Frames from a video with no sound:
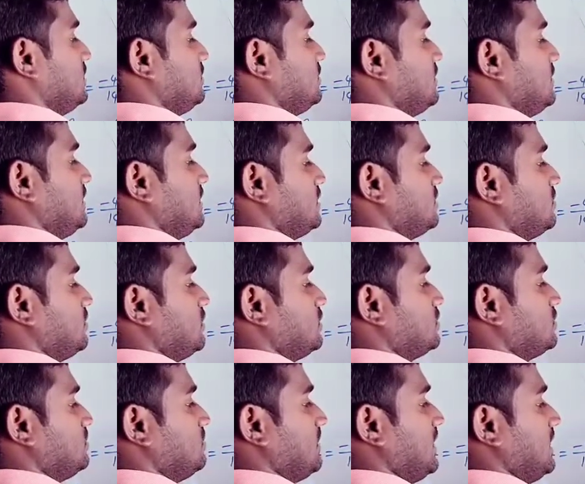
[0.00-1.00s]
equal to
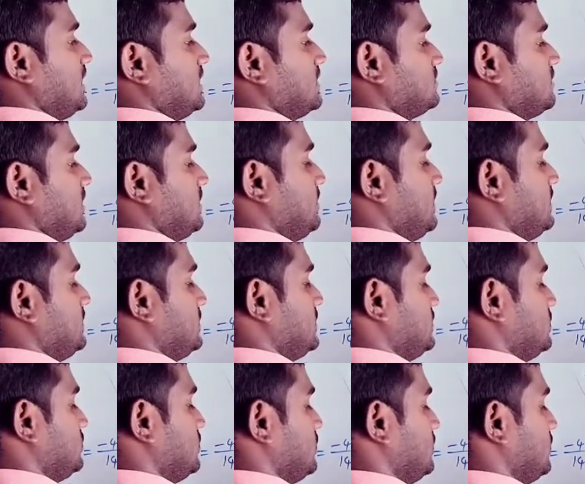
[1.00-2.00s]
minus 5 by 3.
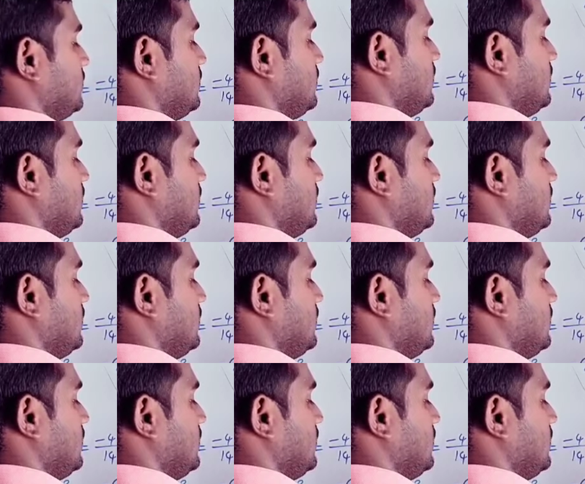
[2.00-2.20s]
So